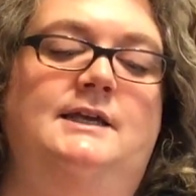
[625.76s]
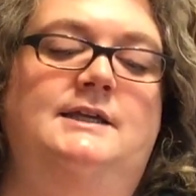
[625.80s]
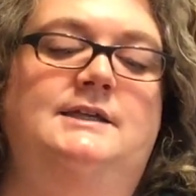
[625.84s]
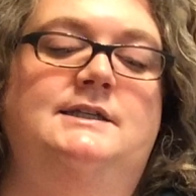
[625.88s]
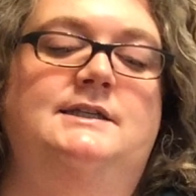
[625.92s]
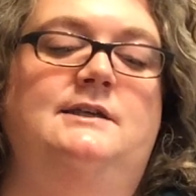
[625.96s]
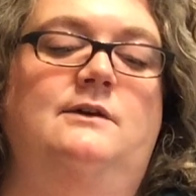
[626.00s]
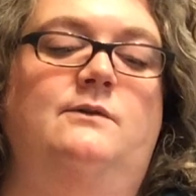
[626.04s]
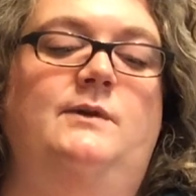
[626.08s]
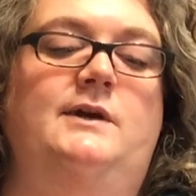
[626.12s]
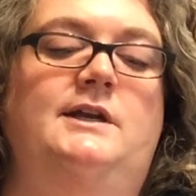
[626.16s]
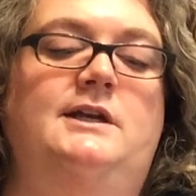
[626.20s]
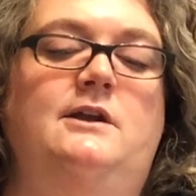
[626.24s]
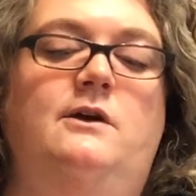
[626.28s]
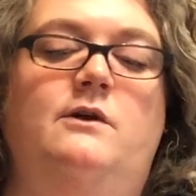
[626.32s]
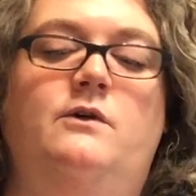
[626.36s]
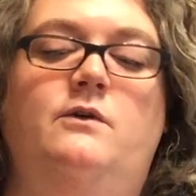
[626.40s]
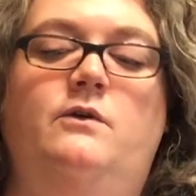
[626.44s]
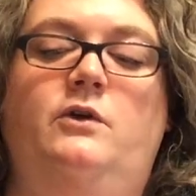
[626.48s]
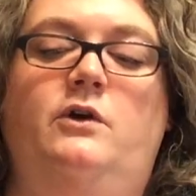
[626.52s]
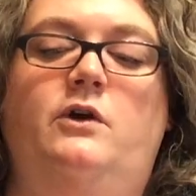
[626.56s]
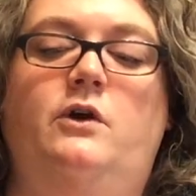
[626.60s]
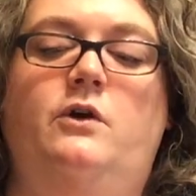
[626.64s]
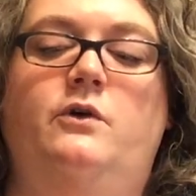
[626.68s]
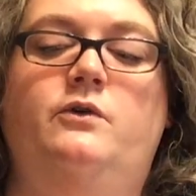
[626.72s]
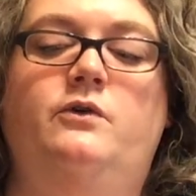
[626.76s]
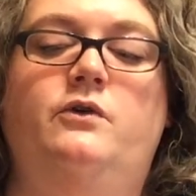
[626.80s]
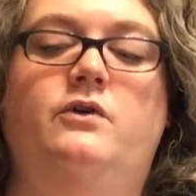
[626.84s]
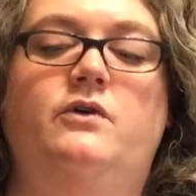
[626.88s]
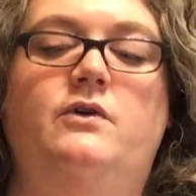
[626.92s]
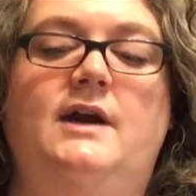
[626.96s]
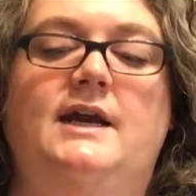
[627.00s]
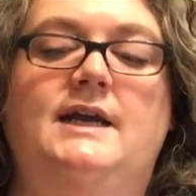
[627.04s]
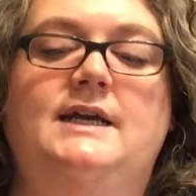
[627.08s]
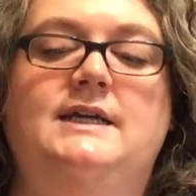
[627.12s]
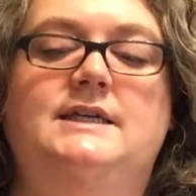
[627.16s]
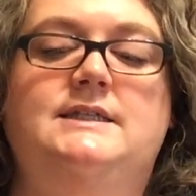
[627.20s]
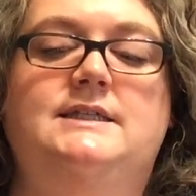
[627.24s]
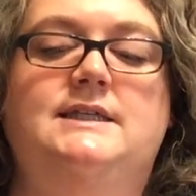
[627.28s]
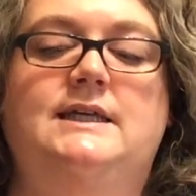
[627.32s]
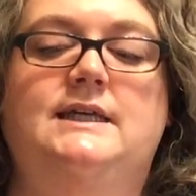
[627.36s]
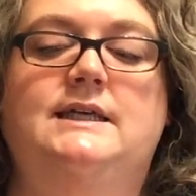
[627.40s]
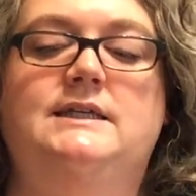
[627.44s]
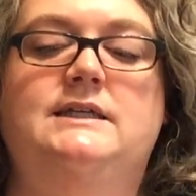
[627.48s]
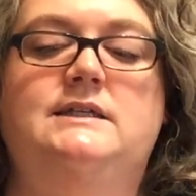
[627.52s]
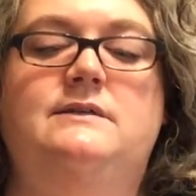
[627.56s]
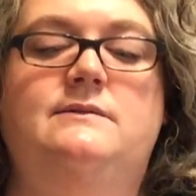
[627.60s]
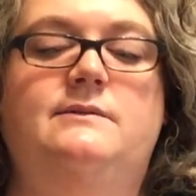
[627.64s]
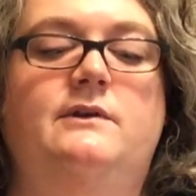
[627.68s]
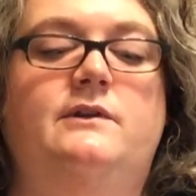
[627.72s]
so we don't go crazy
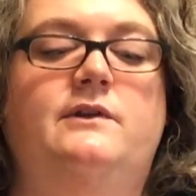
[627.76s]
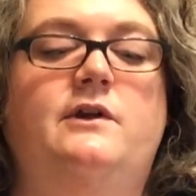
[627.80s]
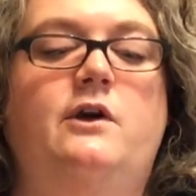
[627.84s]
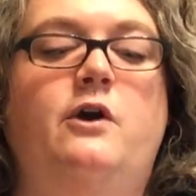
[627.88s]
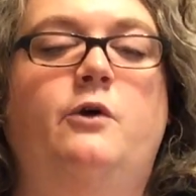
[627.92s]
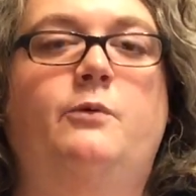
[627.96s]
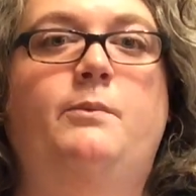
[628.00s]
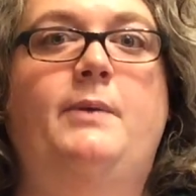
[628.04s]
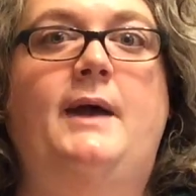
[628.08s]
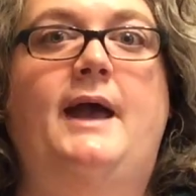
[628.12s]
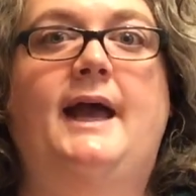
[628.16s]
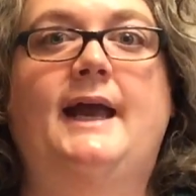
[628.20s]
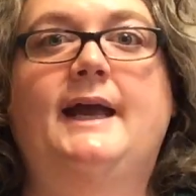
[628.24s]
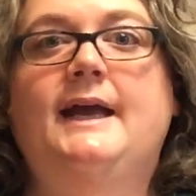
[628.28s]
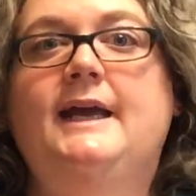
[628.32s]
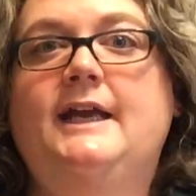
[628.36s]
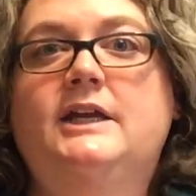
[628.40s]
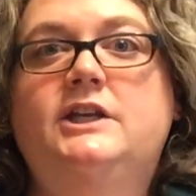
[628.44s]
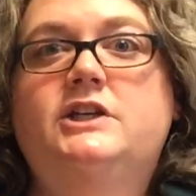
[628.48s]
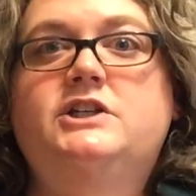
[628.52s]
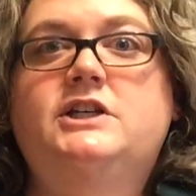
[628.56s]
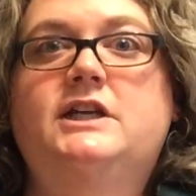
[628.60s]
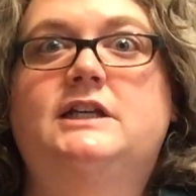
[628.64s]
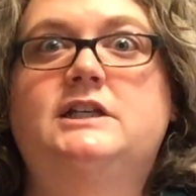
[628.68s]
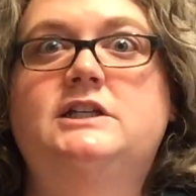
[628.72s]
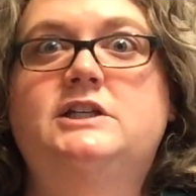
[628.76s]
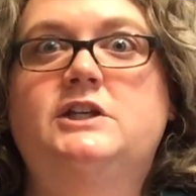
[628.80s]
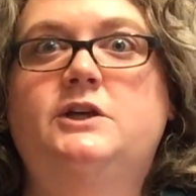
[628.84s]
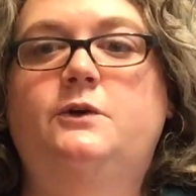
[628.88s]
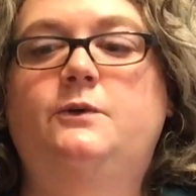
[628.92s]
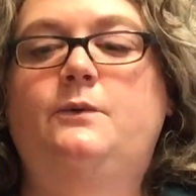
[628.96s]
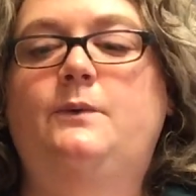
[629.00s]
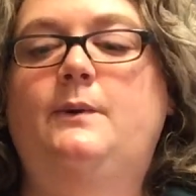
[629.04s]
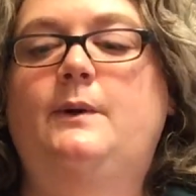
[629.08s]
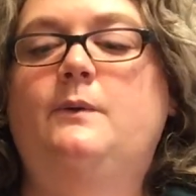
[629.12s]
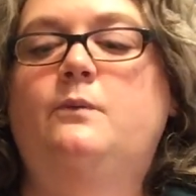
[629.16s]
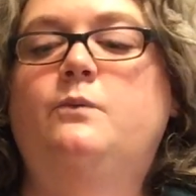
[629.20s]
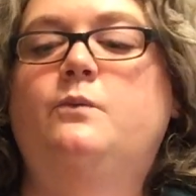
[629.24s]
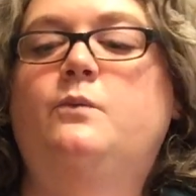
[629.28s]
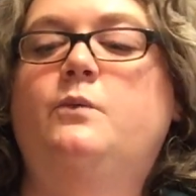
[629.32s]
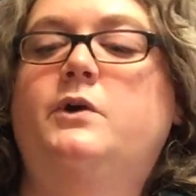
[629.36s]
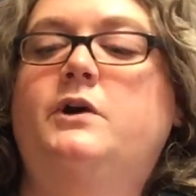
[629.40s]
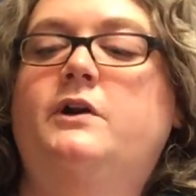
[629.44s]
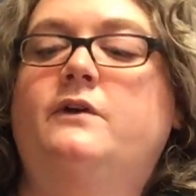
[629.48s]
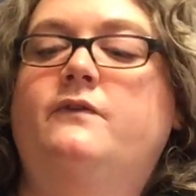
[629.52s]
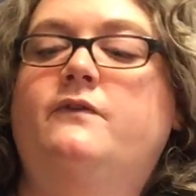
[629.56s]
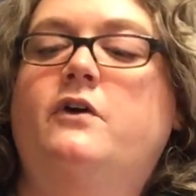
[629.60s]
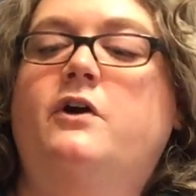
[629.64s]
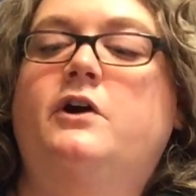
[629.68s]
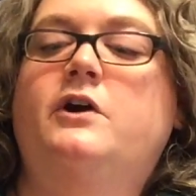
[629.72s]
and spill the whole package into
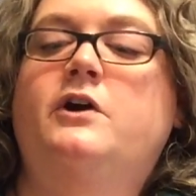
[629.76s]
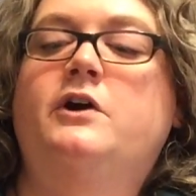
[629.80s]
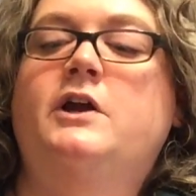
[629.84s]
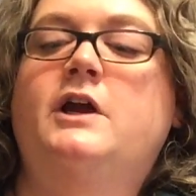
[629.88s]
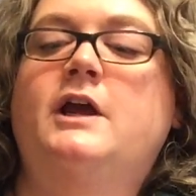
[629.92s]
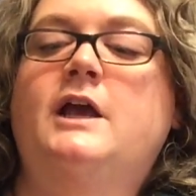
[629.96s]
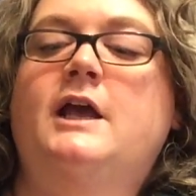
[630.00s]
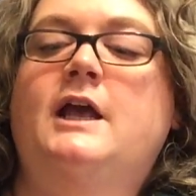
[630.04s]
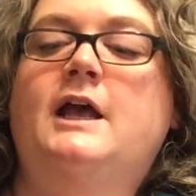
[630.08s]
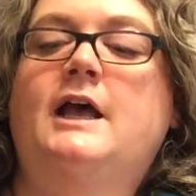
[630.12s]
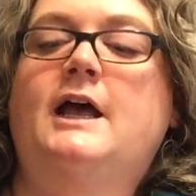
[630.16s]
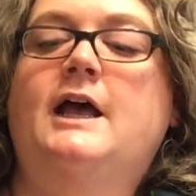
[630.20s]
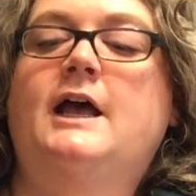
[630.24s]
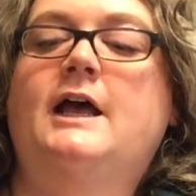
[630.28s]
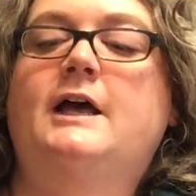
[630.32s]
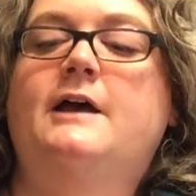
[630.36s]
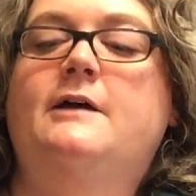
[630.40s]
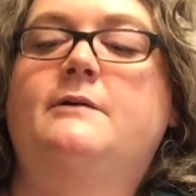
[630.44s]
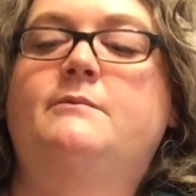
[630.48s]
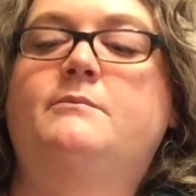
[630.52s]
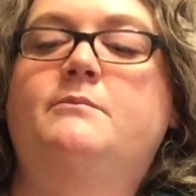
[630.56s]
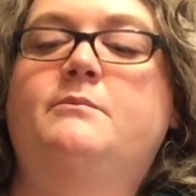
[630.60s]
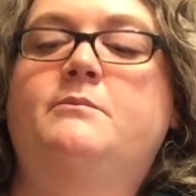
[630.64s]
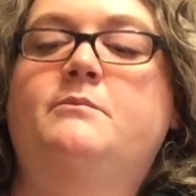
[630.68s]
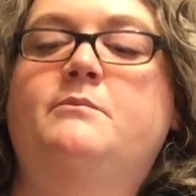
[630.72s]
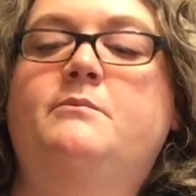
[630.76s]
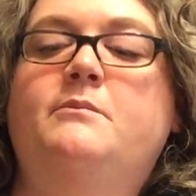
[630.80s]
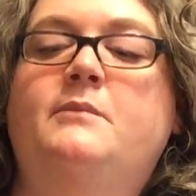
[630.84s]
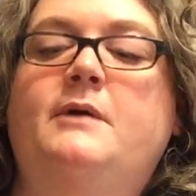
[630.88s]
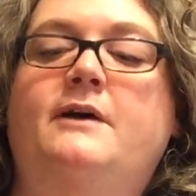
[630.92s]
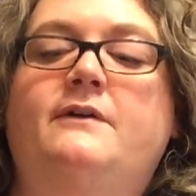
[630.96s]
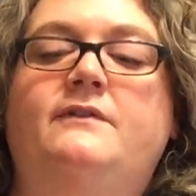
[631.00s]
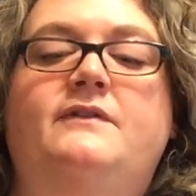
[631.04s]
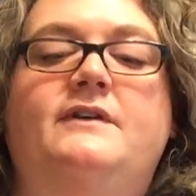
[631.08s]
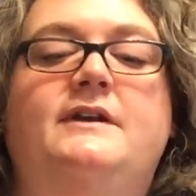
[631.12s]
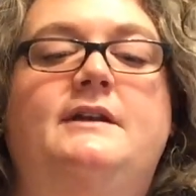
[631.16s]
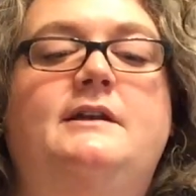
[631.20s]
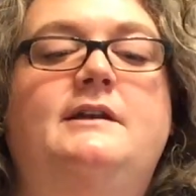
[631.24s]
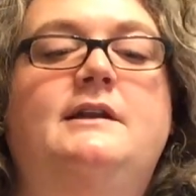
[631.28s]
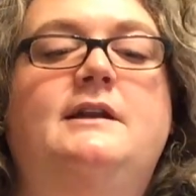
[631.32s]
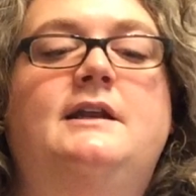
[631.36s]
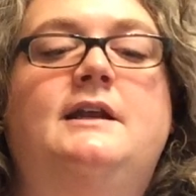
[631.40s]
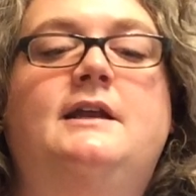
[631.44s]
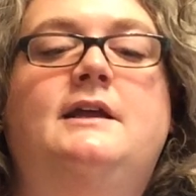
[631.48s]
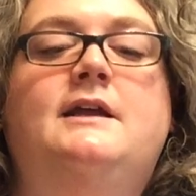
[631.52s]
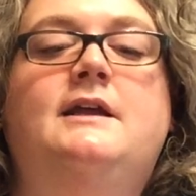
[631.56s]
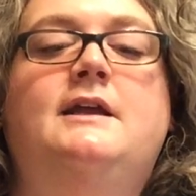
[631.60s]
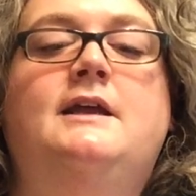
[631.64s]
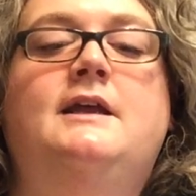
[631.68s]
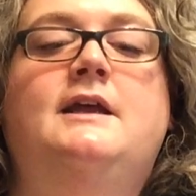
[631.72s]
one of our muffin
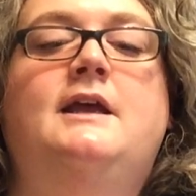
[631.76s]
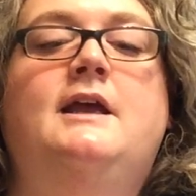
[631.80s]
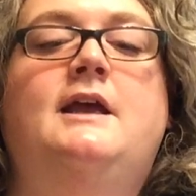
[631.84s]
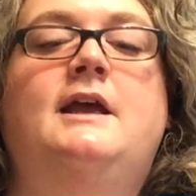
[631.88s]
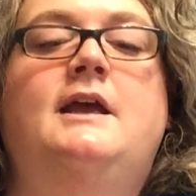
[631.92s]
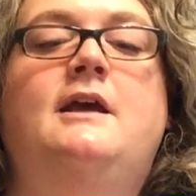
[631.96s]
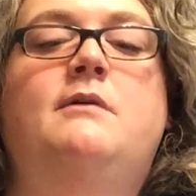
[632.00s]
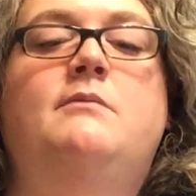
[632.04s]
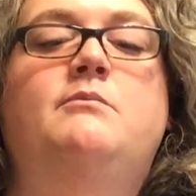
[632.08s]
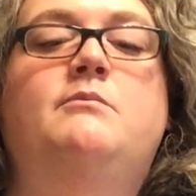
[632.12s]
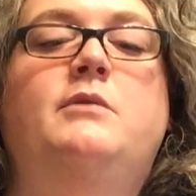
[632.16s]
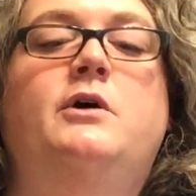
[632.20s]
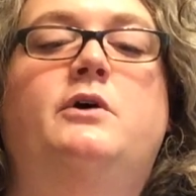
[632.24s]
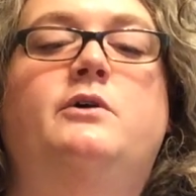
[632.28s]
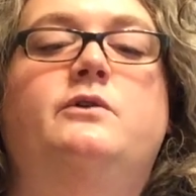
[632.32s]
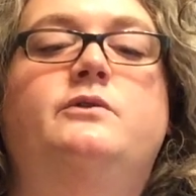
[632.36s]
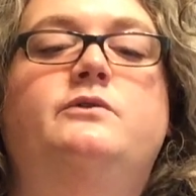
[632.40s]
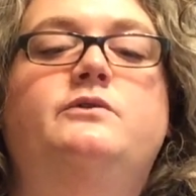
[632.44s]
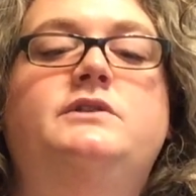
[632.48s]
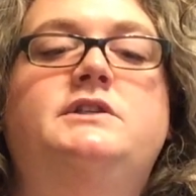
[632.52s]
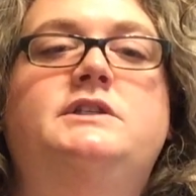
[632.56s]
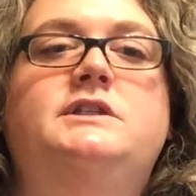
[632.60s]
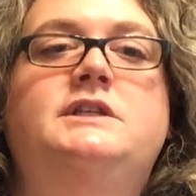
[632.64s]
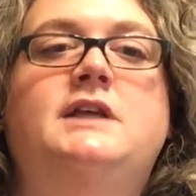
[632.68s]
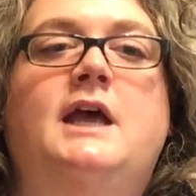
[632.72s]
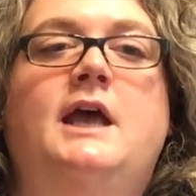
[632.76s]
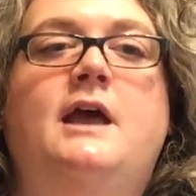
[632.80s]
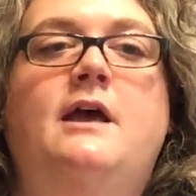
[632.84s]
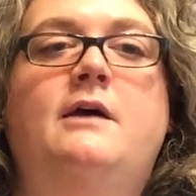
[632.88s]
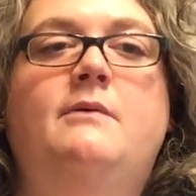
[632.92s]
molds.